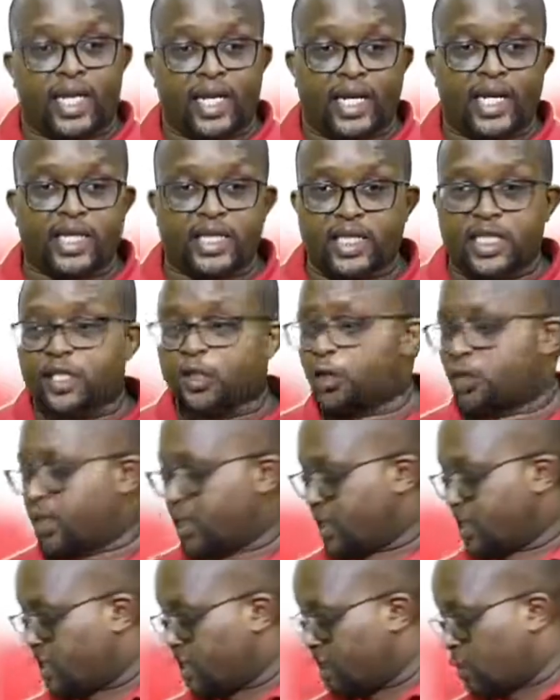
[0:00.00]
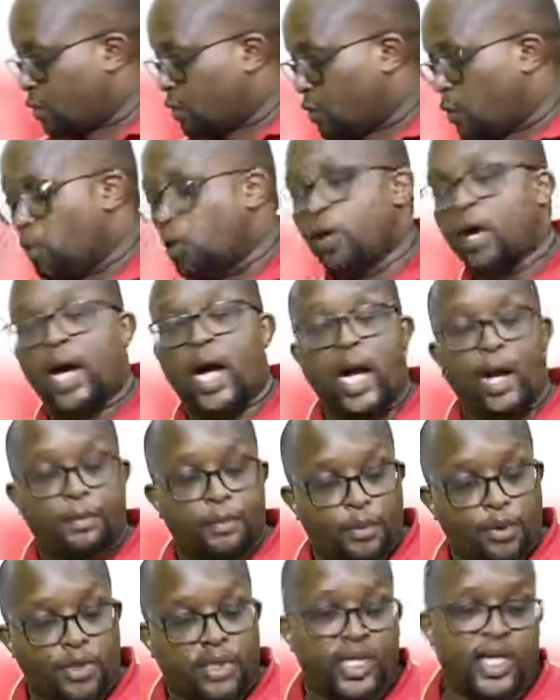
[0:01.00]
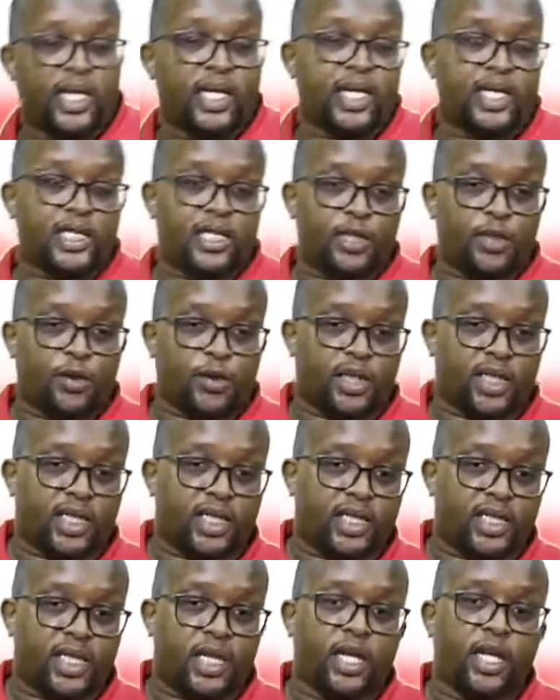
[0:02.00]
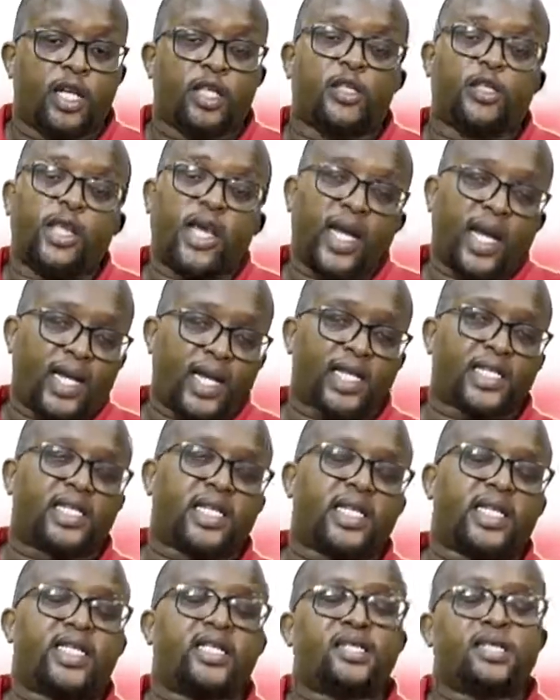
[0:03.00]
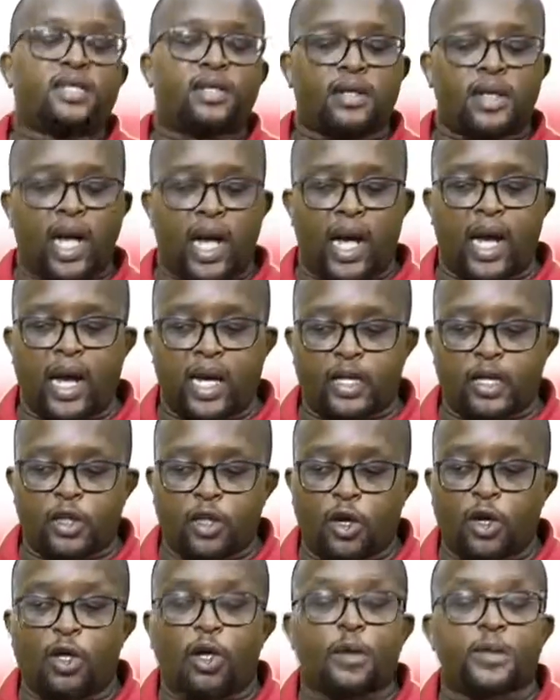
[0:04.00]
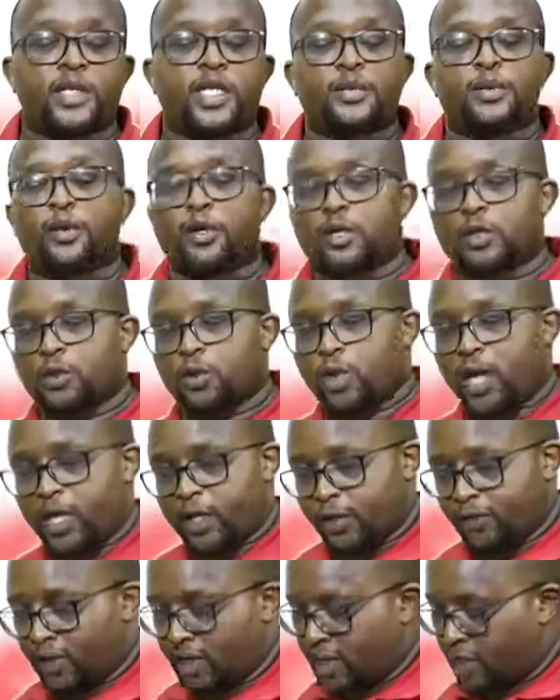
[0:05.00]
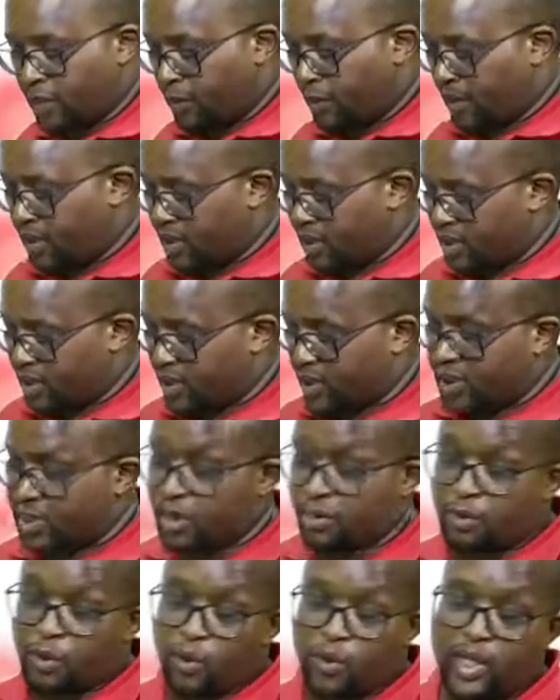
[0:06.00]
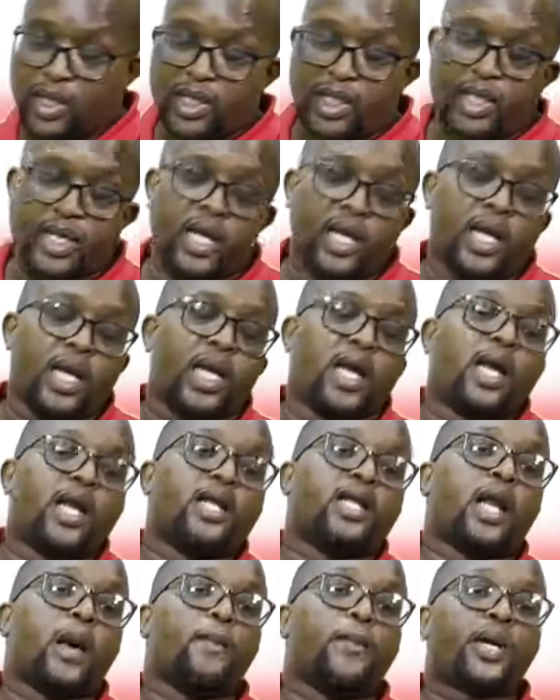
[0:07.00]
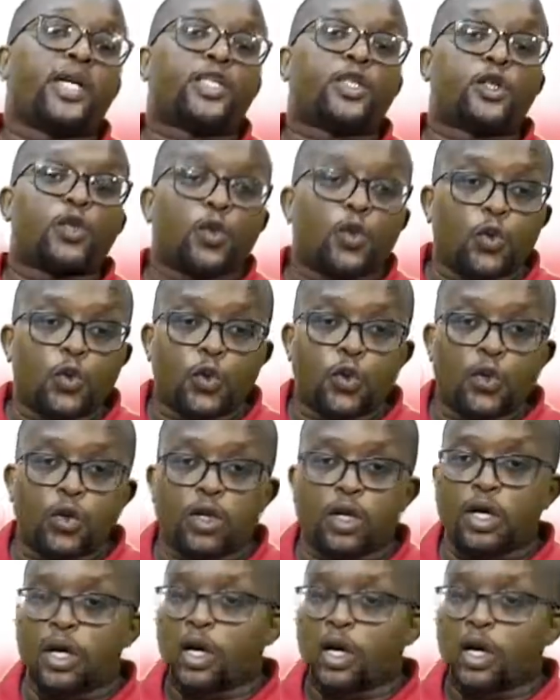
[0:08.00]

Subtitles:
energy, so you just need to go up on the energy dosage. So the energy is not optimal to cardiovert the patient. That's number 1. Number 2,